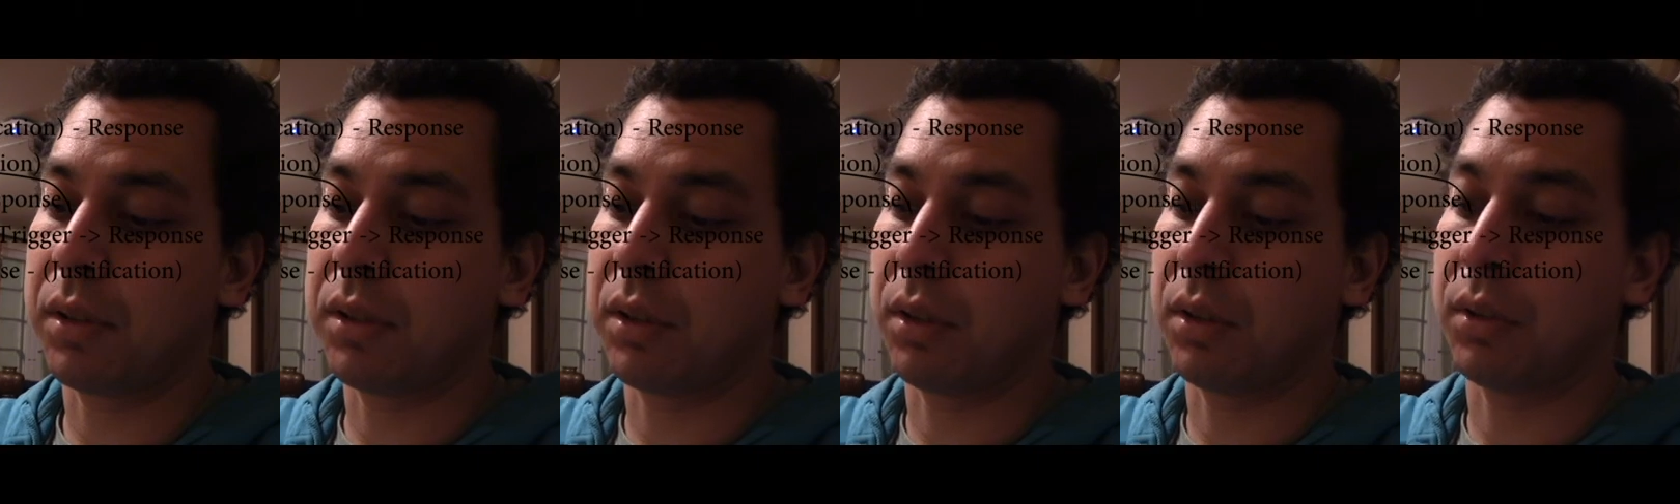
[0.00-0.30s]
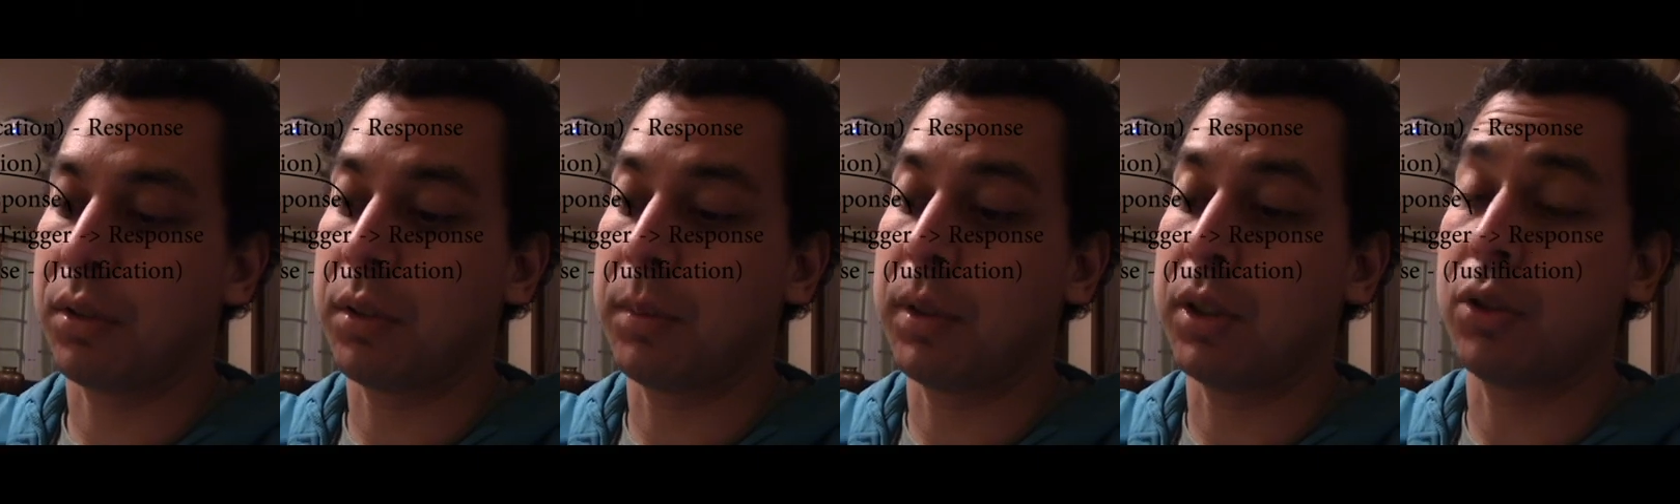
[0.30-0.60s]
there
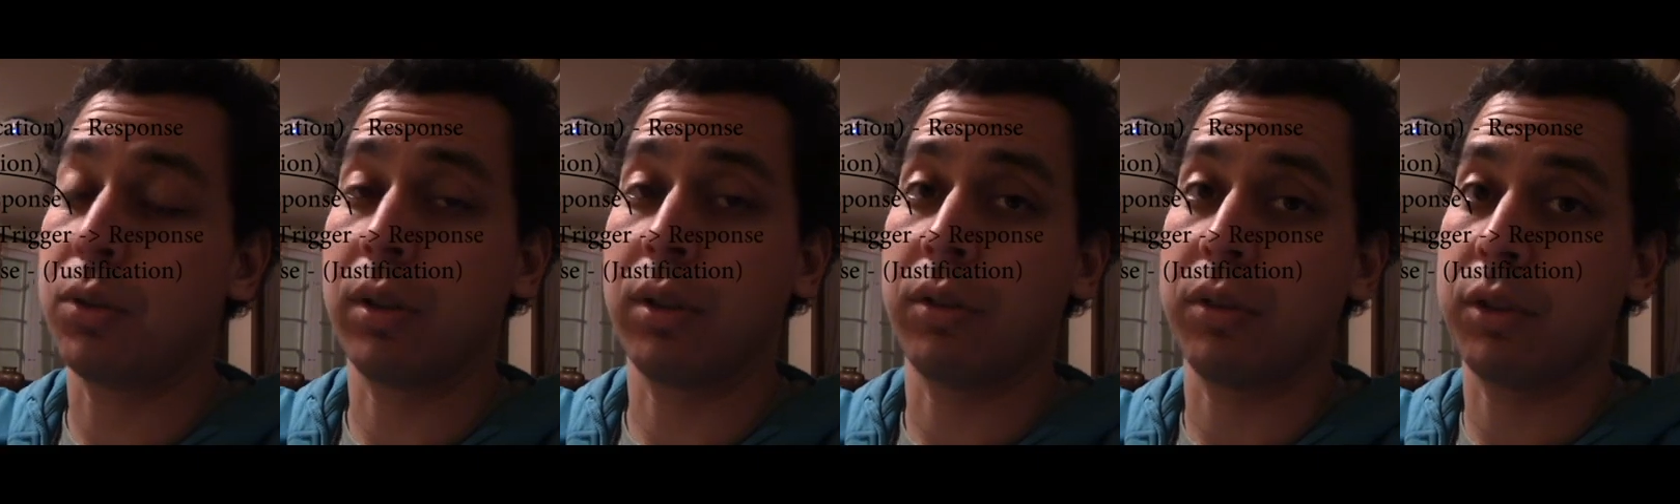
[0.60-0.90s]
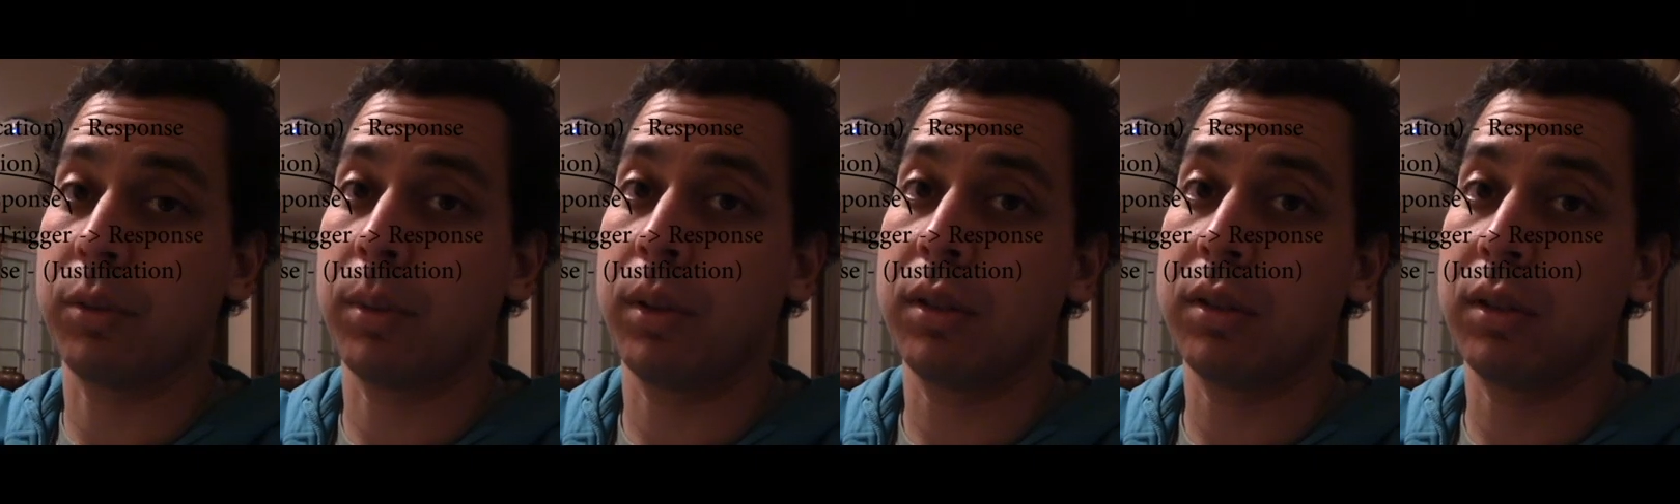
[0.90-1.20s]
could be trigger
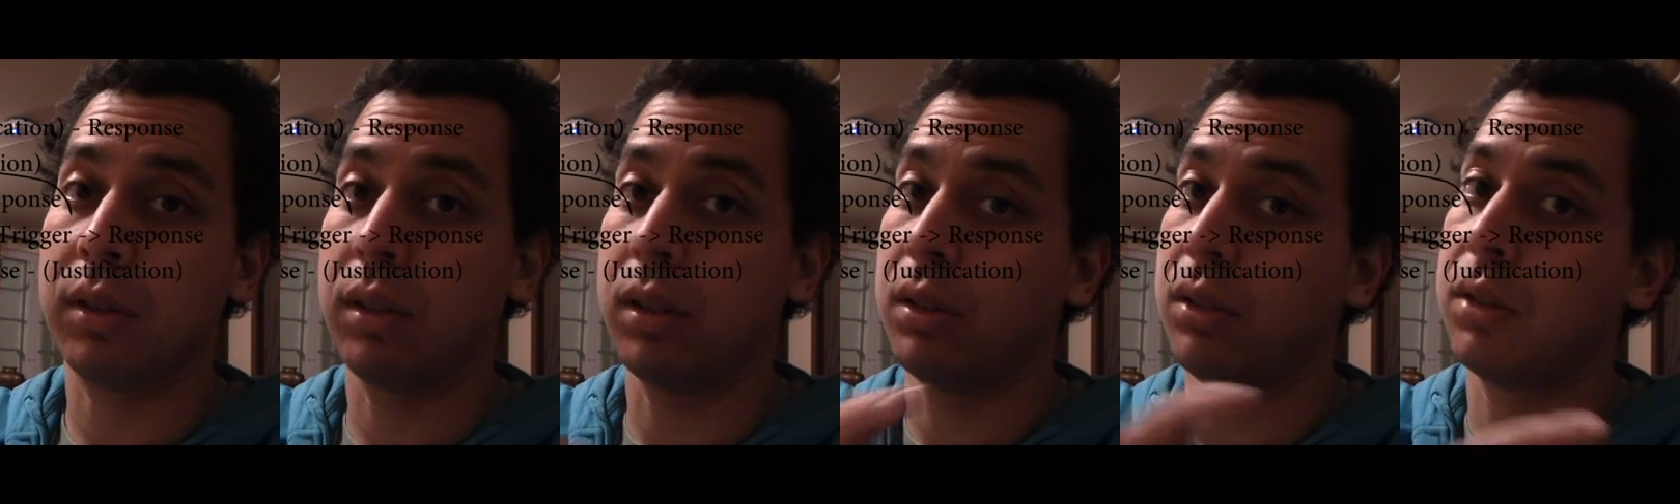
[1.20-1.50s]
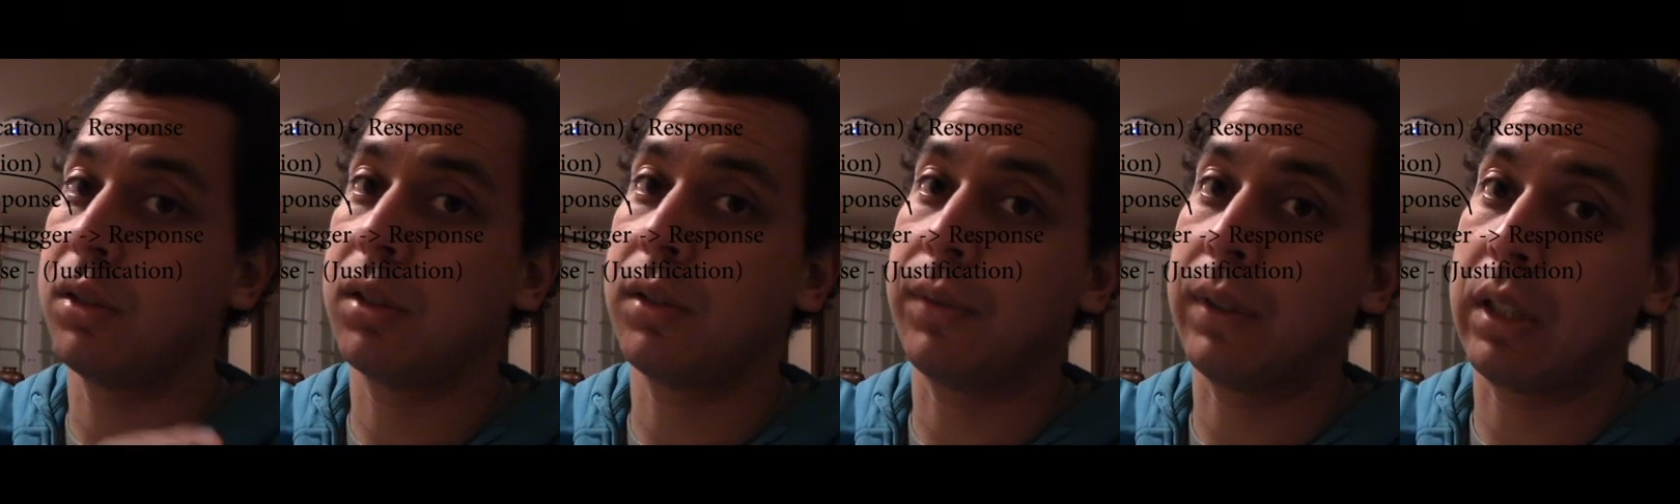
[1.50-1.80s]
response and the
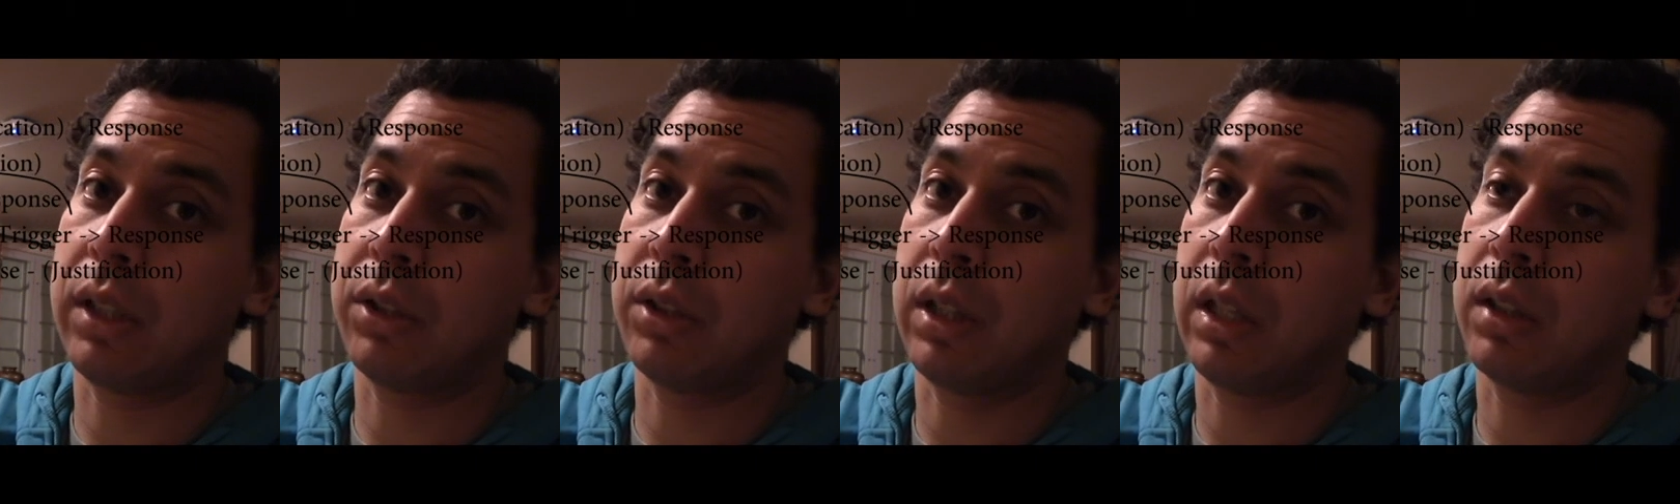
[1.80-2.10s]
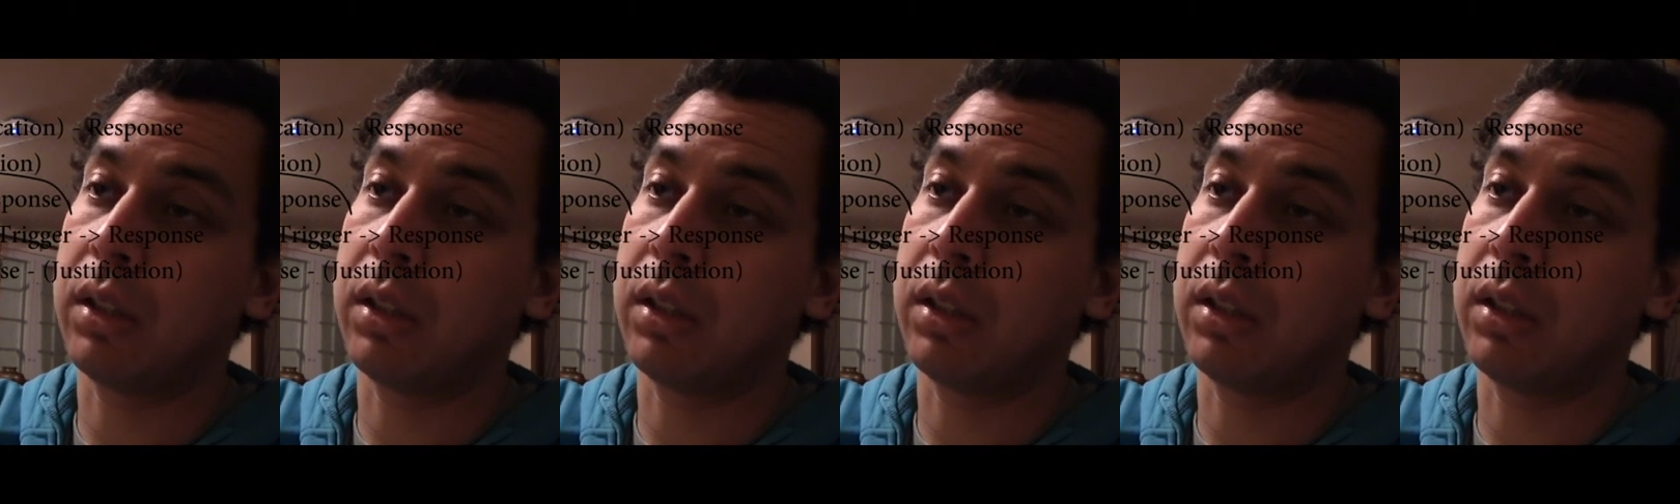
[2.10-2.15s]
justification at